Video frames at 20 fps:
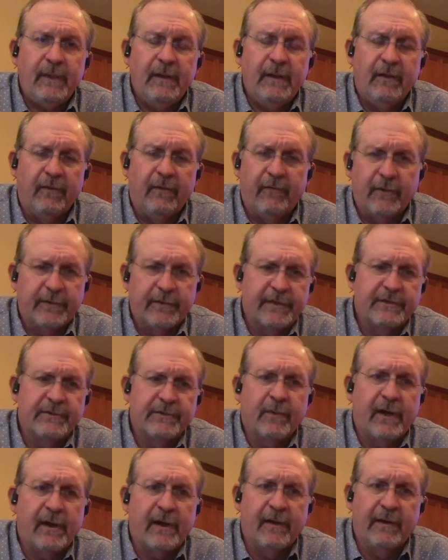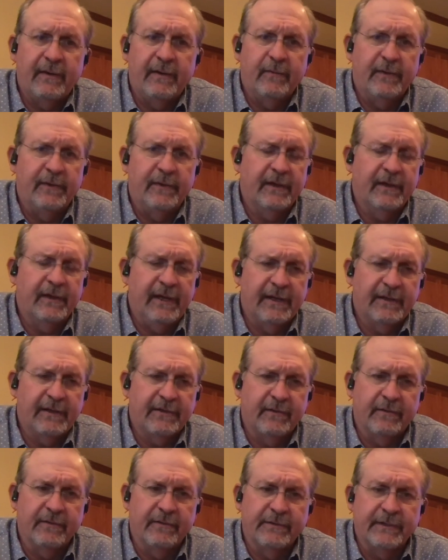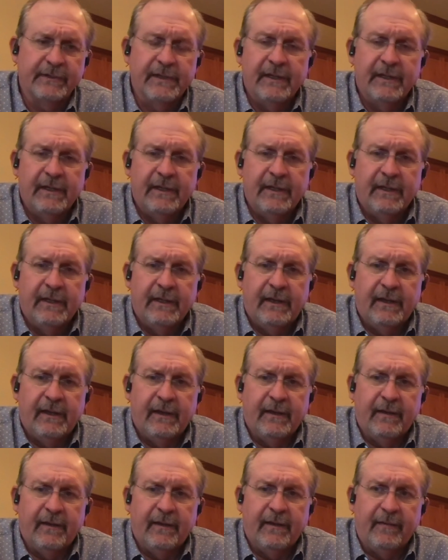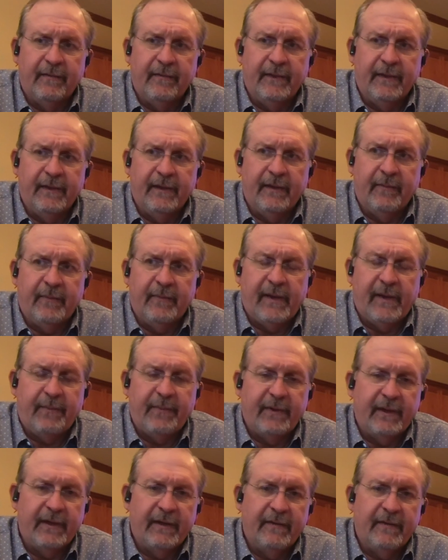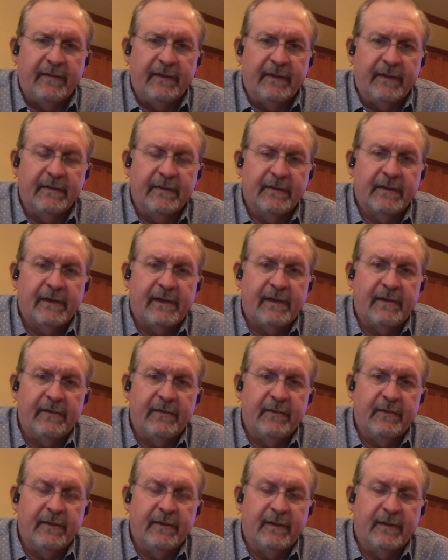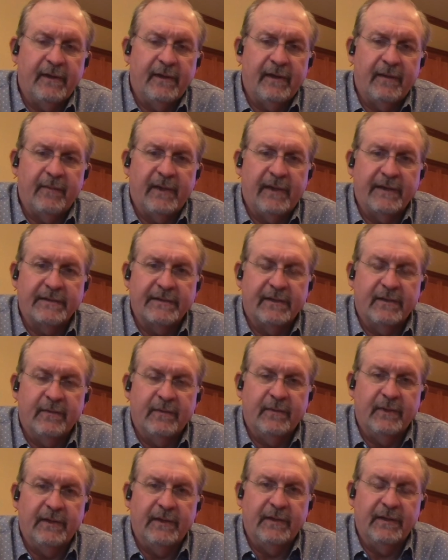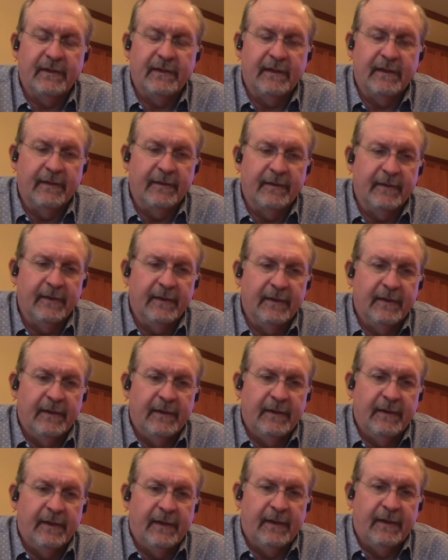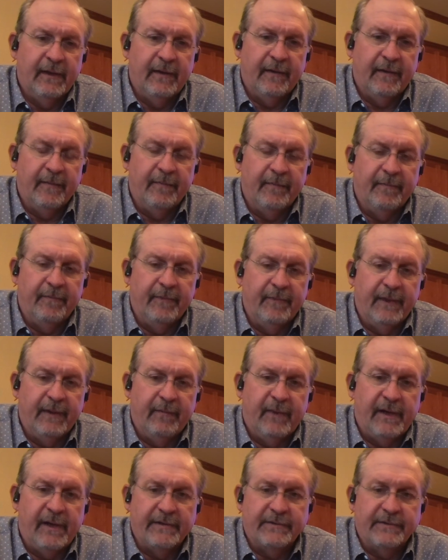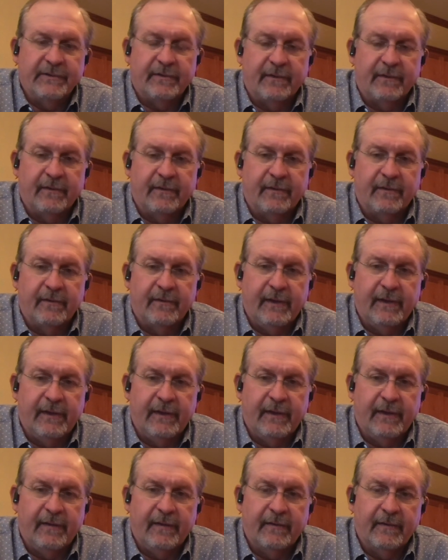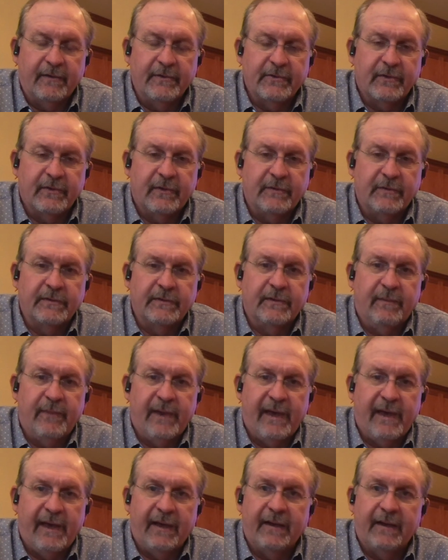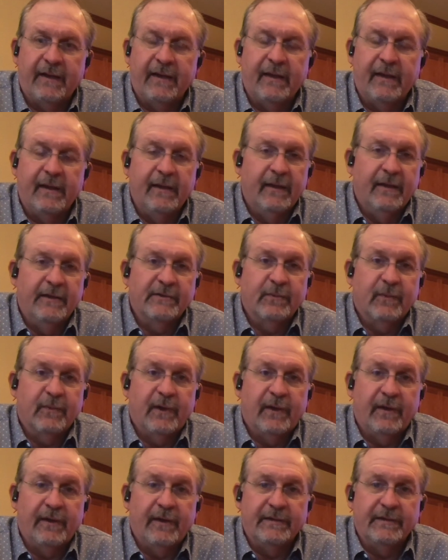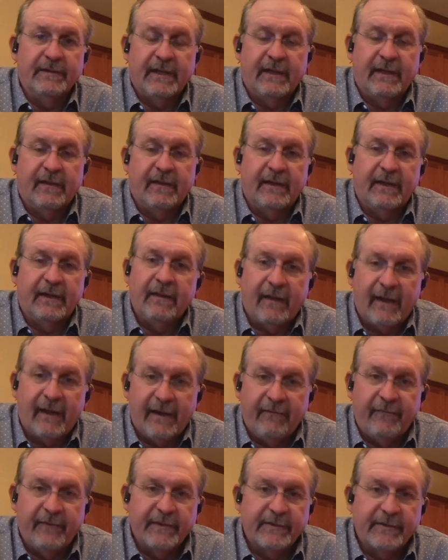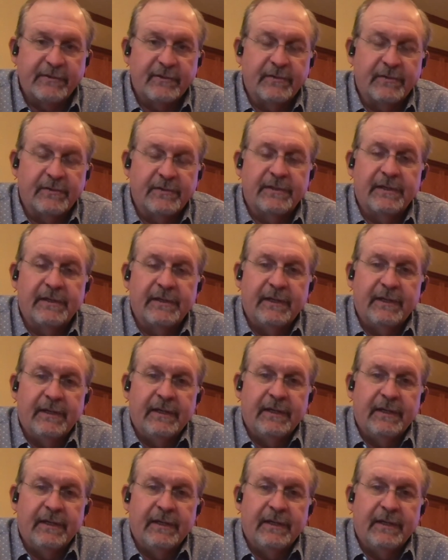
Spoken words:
voltage wiring with connectors, populating a conduit and a lockbox opening, and a modular controls on the back, as well as LED light fixtures,